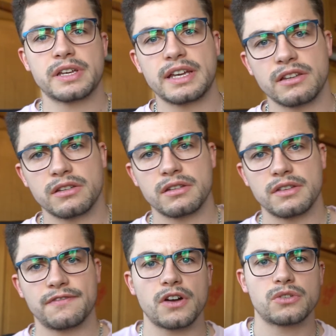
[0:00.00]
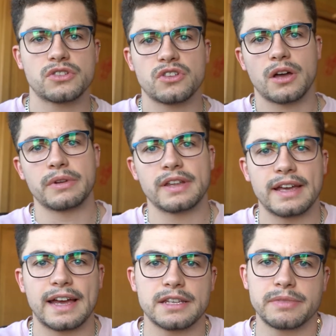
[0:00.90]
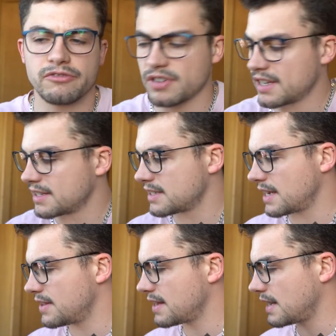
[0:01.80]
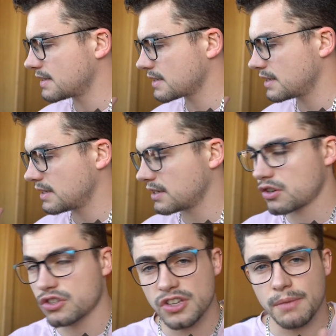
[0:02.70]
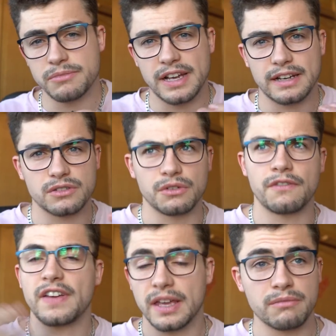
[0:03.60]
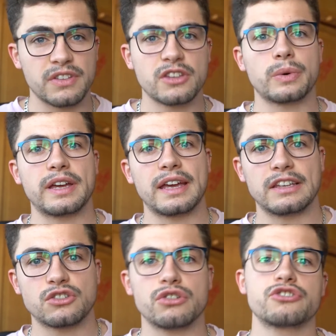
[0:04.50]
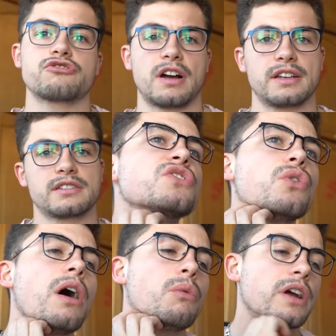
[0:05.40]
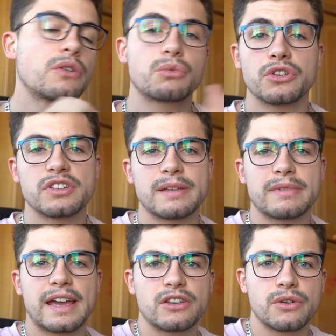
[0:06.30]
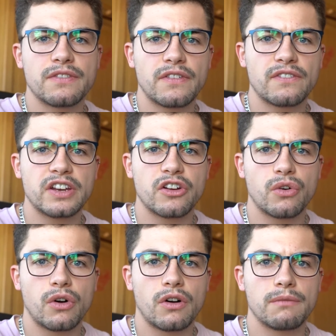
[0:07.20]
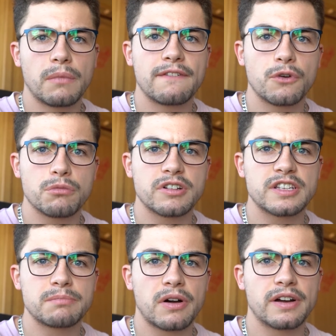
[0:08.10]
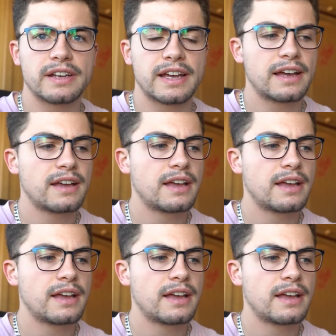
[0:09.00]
Mckinnon photo assignment has been released, and that subject or theme for this week is contrast. So I want to do the same again, doing a video of my thought process behind it